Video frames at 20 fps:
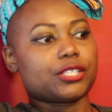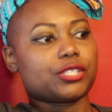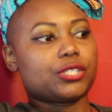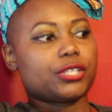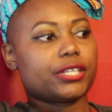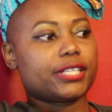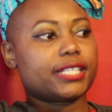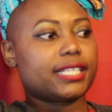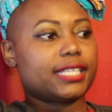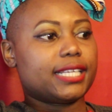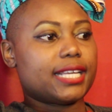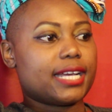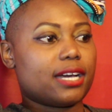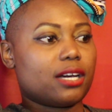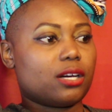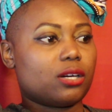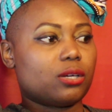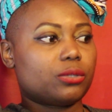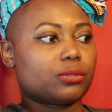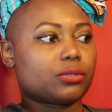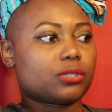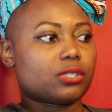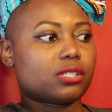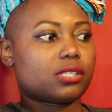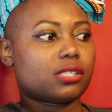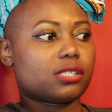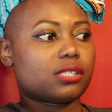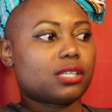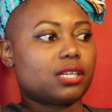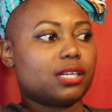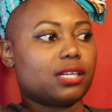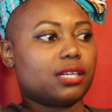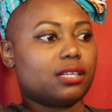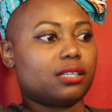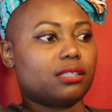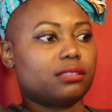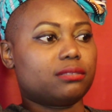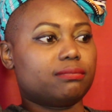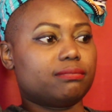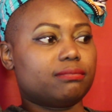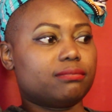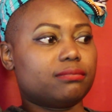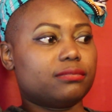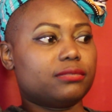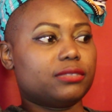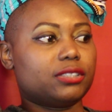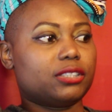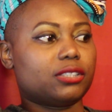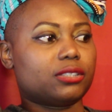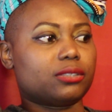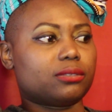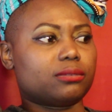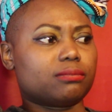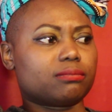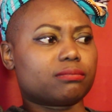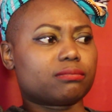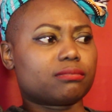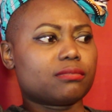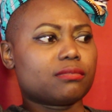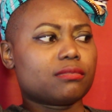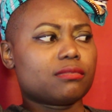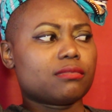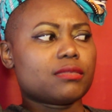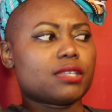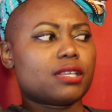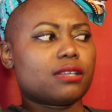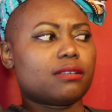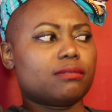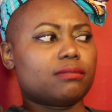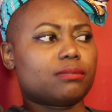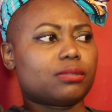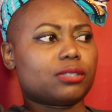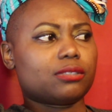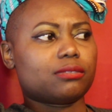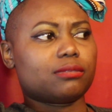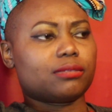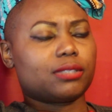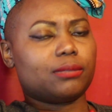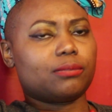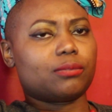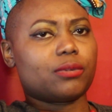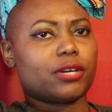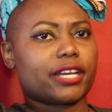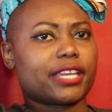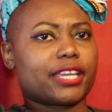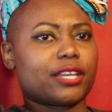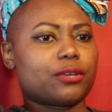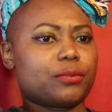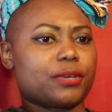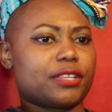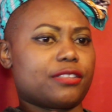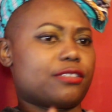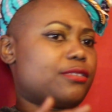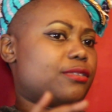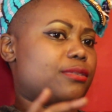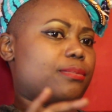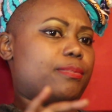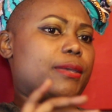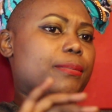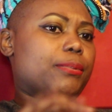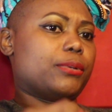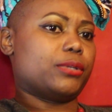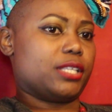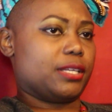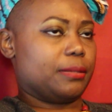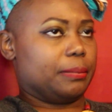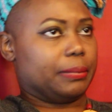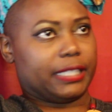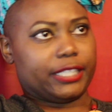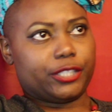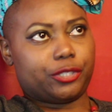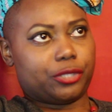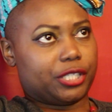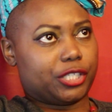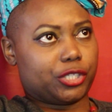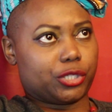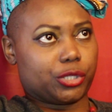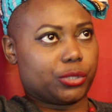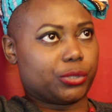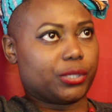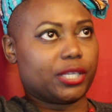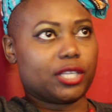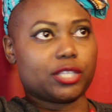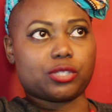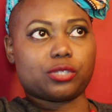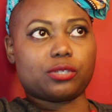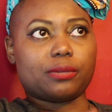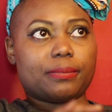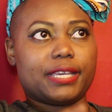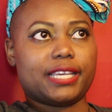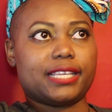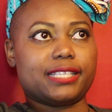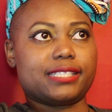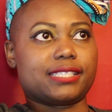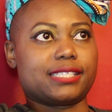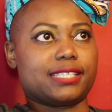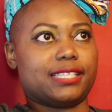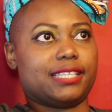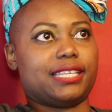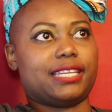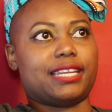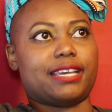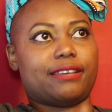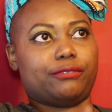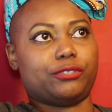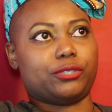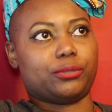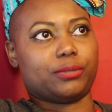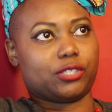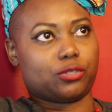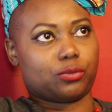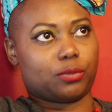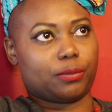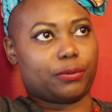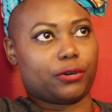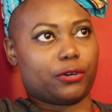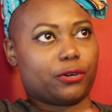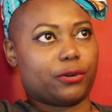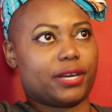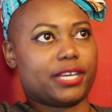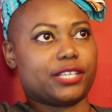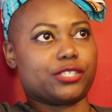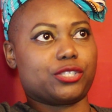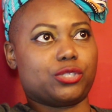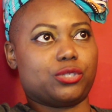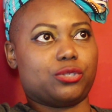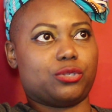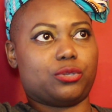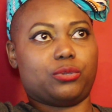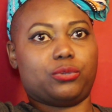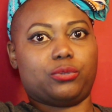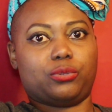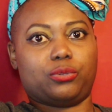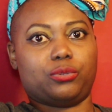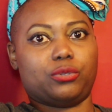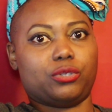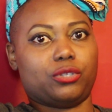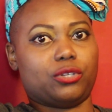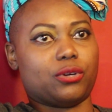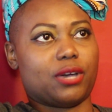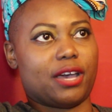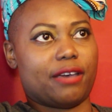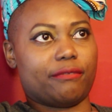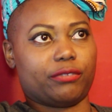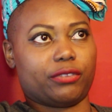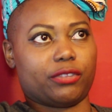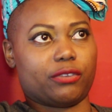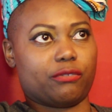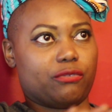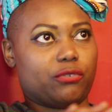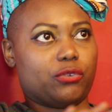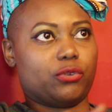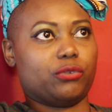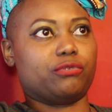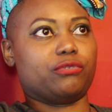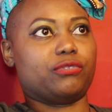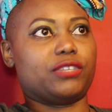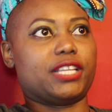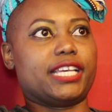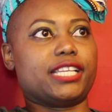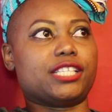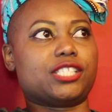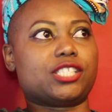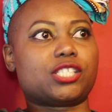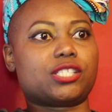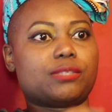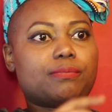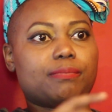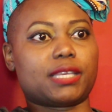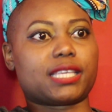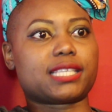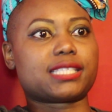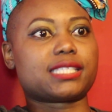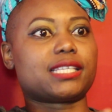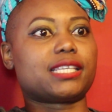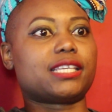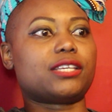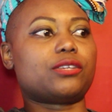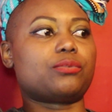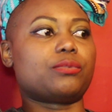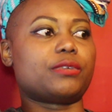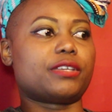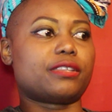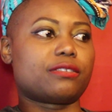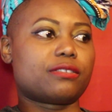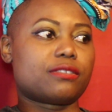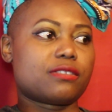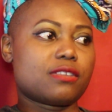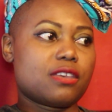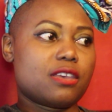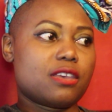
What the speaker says: I started out, you know, working with people that play traditional instruments, and then afterwards we progressed to, you know, having the full-fledged, mixing it with